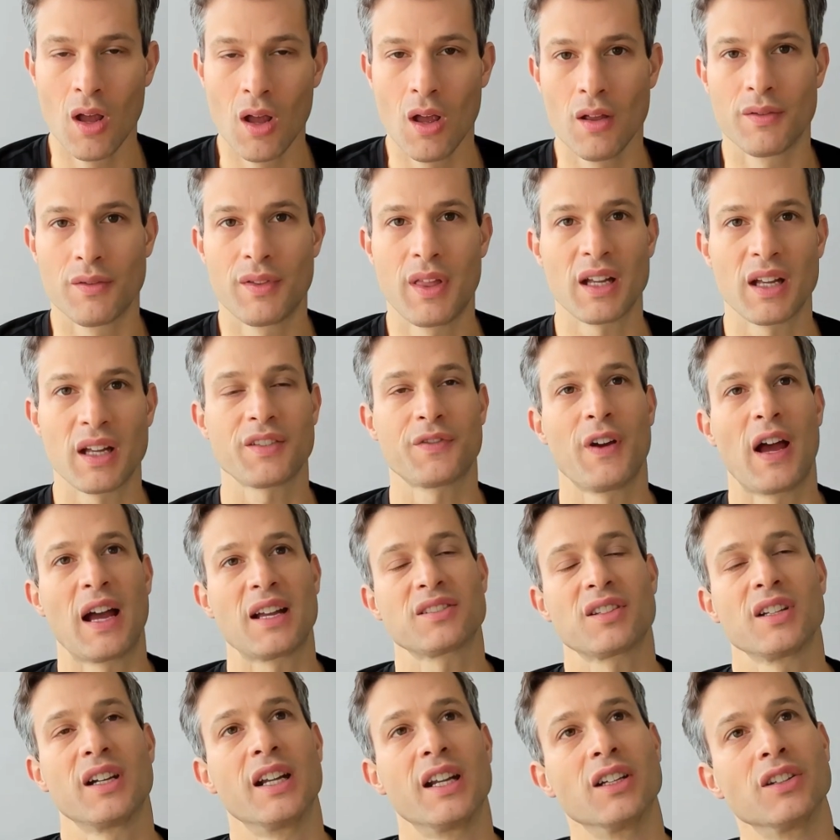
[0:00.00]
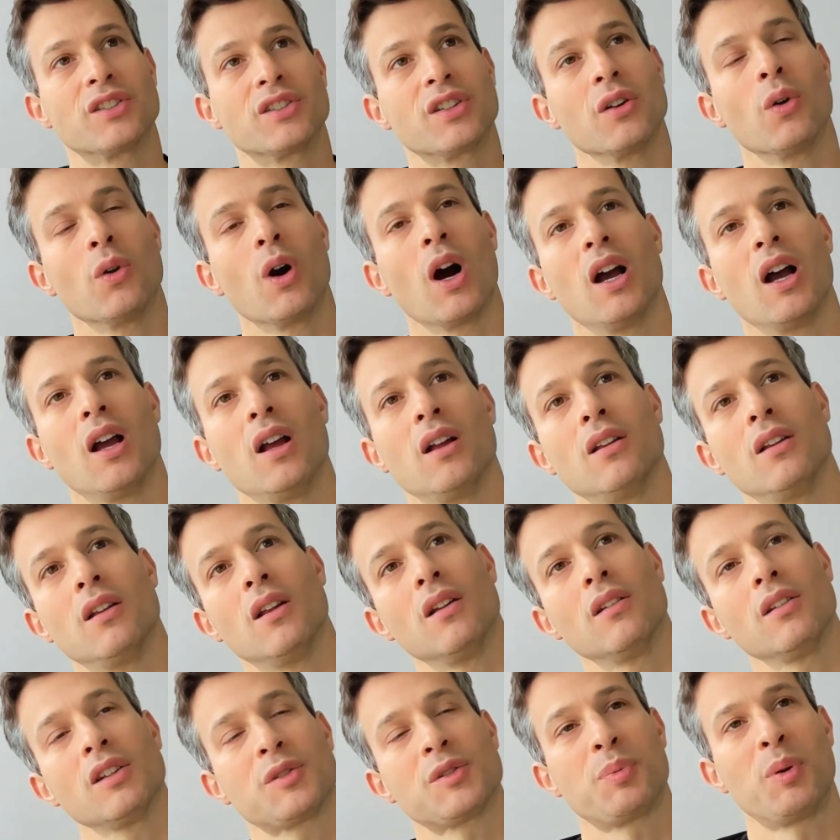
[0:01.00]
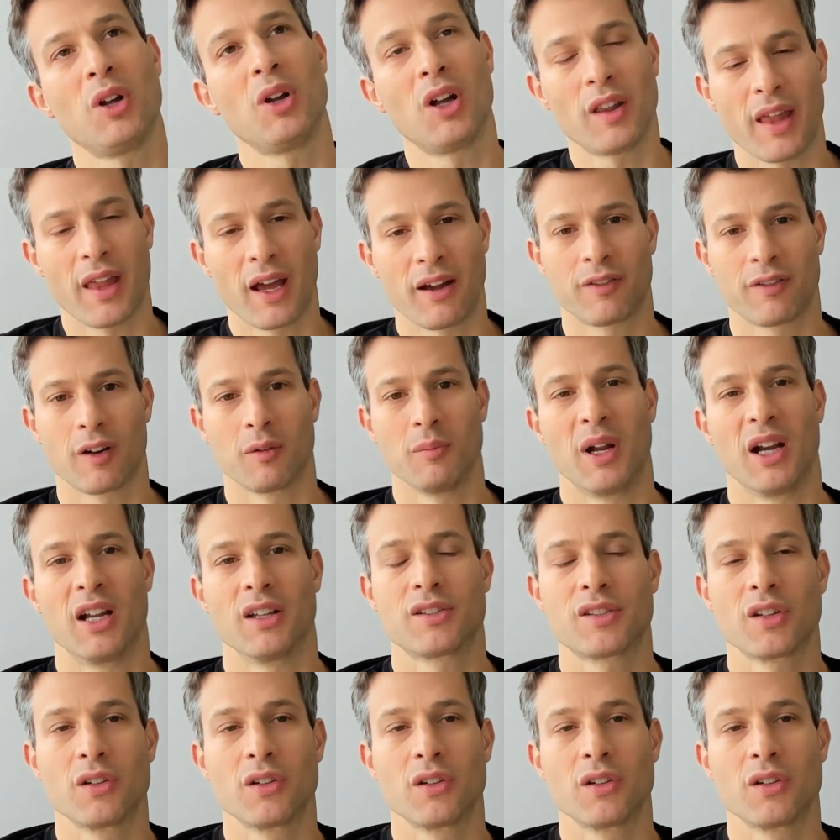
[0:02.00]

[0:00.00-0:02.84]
That's fascinating. So let's pull on that for a minute.